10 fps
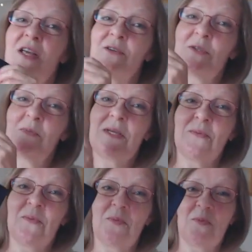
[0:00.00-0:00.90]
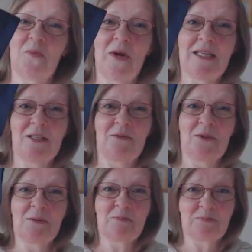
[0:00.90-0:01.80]
trying not to be
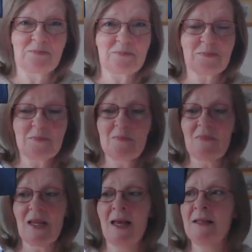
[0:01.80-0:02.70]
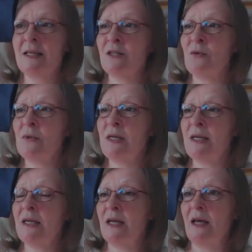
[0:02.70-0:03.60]
wasteful. And there's
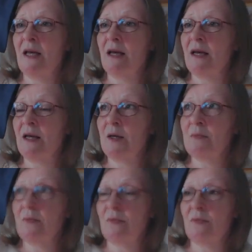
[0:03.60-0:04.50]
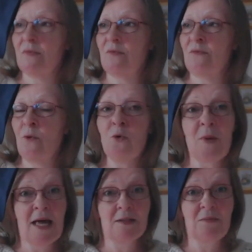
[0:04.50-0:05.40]
only 4
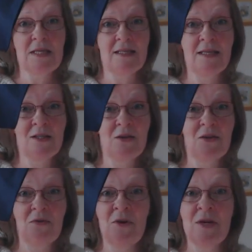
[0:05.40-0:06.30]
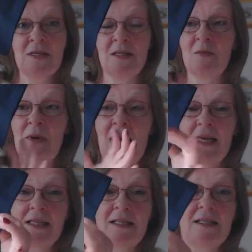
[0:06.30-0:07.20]
pattern pieces, so the front and the
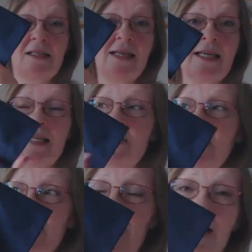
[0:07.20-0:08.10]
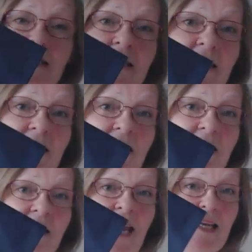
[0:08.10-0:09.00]
back, sleeves and
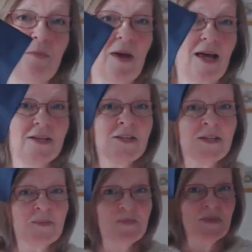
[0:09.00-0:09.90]
the neckband,